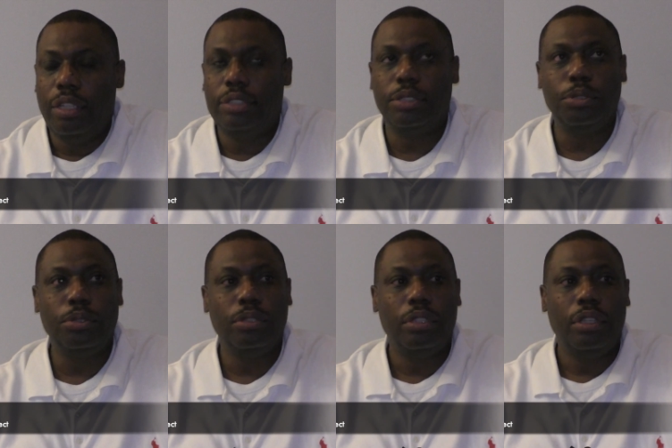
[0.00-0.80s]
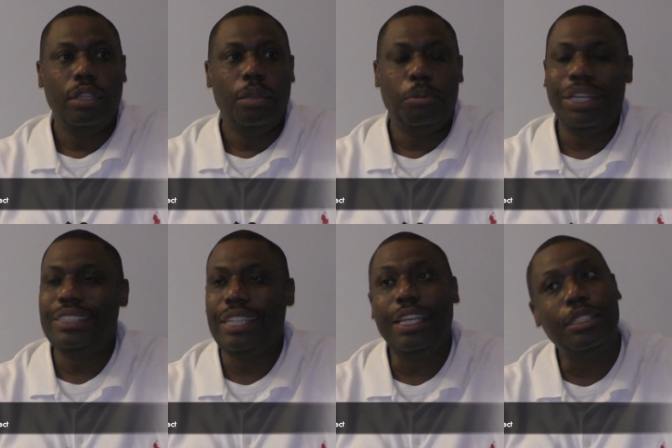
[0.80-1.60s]
So my
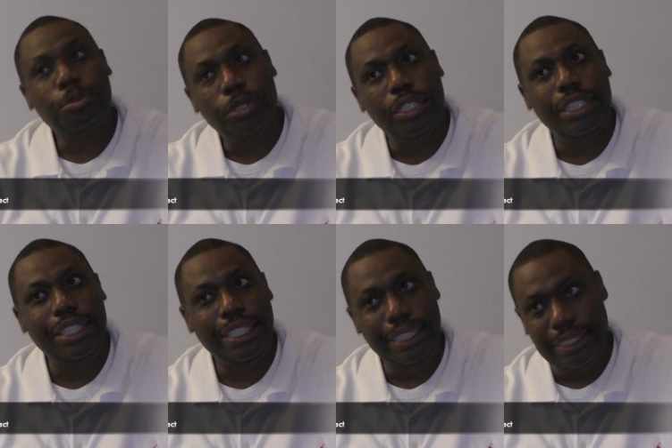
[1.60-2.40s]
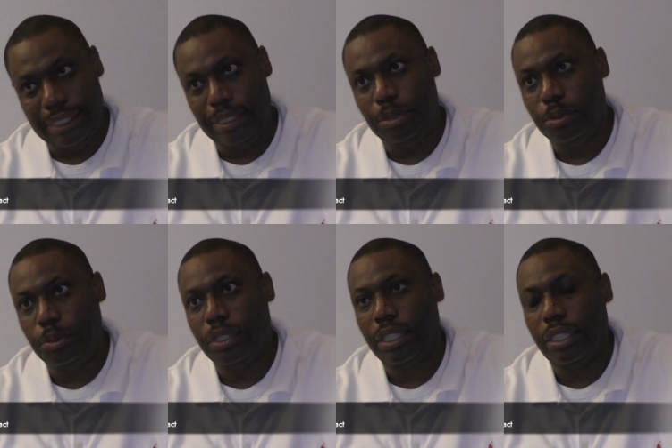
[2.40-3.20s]
day is pretty easy
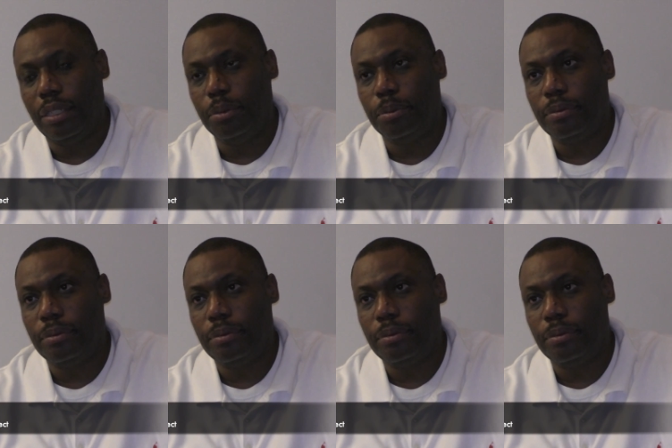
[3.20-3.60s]
when I get up.